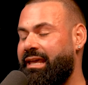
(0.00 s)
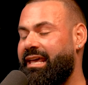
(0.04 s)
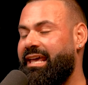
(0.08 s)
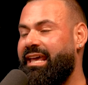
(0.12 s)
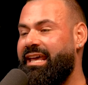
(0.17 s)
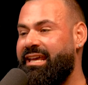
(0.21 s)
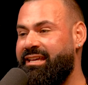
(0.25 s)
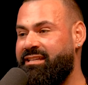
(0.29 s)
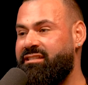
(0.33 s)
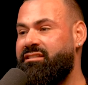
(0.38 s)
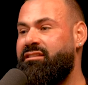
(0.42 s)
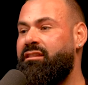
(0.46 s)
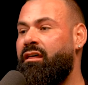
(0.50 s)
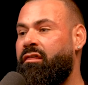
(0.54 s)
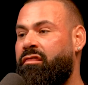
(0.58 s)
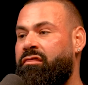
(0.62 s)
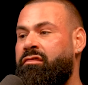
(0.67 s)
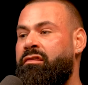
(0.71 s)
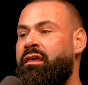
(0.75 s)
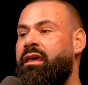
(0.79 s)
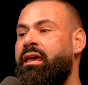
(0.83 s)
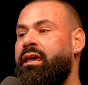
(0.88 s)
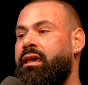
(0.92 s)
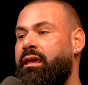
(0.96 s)
is the
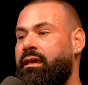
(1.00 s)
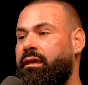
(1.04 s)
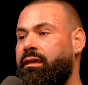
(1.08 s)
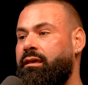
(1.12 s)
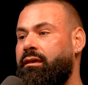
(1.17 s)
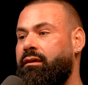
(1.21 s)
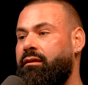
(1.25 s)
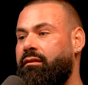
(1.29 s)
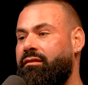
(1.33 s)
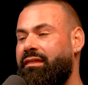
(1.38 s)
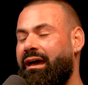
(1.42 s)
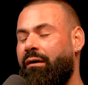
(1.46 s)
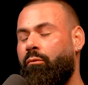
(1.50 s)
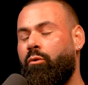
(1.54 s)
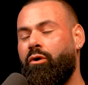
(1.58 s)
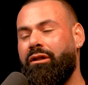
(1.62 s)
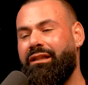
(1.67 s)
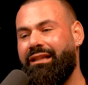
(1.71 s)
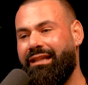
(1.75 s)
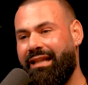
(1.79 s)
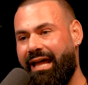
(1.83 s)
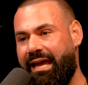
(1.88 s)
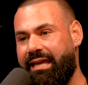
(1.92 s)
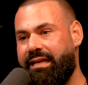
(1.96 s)
thing that will
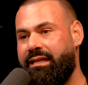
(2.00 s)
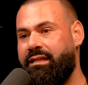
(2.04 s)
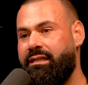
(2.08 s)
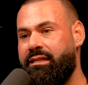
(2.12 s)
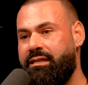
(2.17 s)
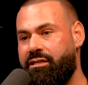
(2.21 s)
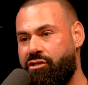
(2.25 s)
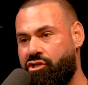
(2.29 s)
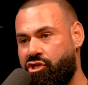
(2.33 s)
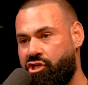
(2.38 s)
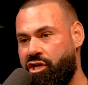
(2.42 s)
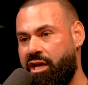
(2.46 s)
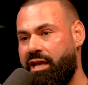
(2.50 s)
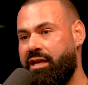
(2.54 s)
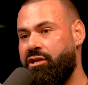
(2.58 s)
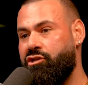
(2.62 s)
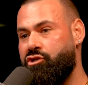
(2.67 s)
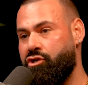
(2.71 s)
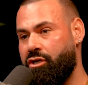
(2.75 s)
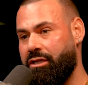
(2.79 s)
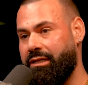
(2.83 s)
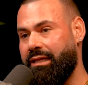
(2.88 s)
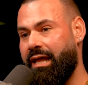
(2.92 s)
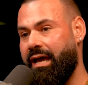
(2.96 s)
likely change
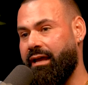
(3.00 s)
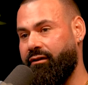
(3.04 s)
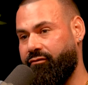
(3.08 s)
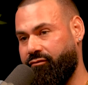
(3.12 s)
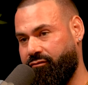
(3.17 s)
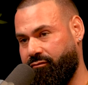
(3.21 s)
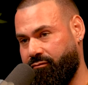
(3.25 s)
your life.